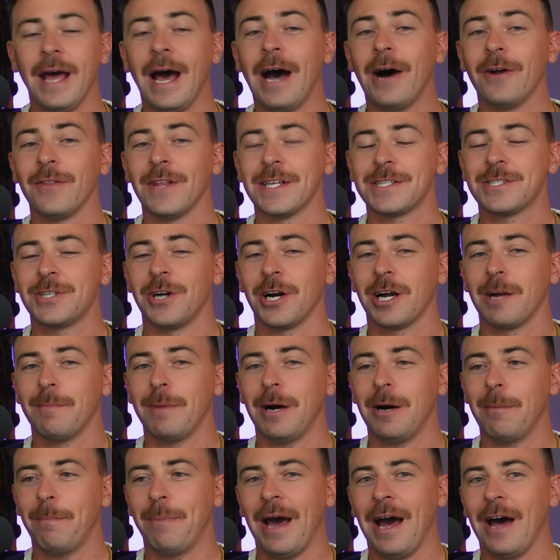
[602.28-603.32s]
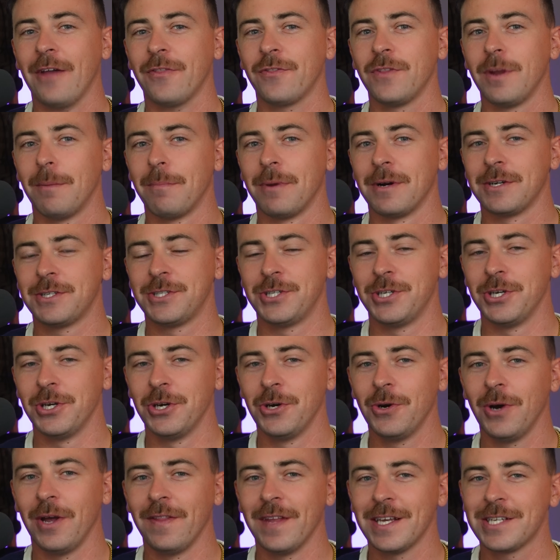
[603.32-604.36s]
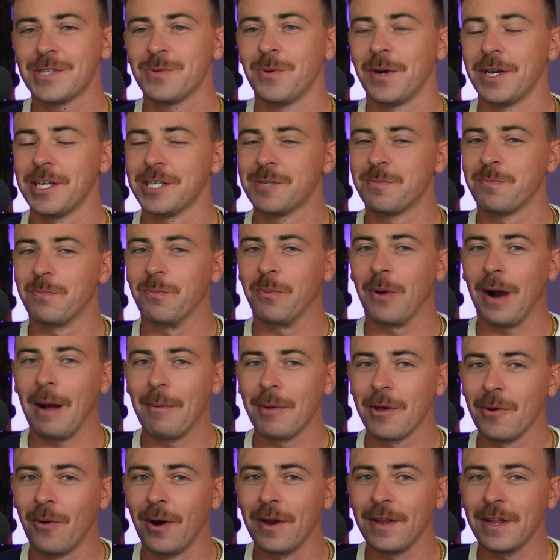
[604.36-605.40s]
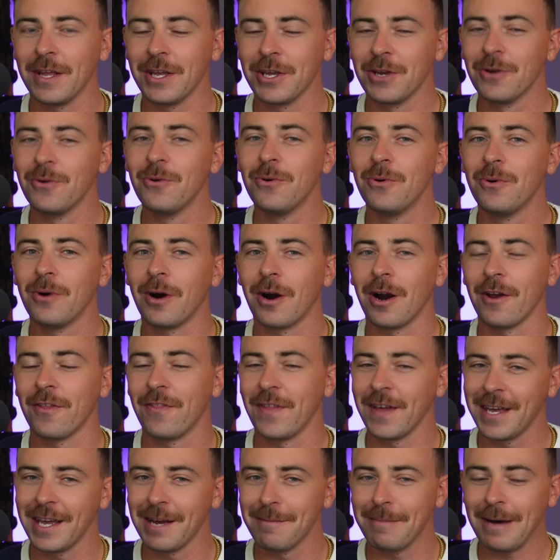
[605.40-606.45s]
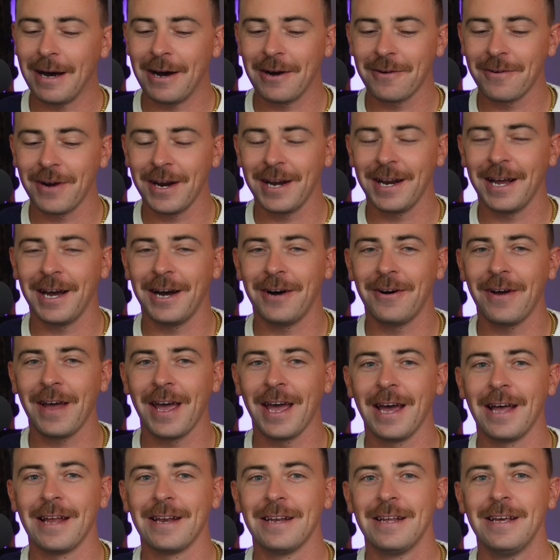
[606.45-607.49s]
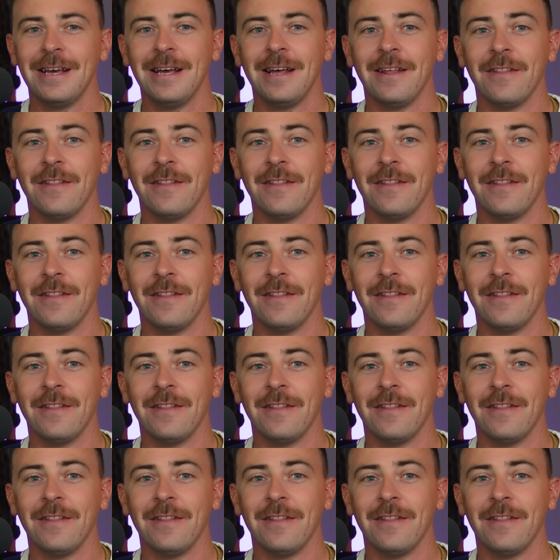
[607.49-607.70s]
Now let's talk about path number 2, and this one is probably one that you are thinking about right now, and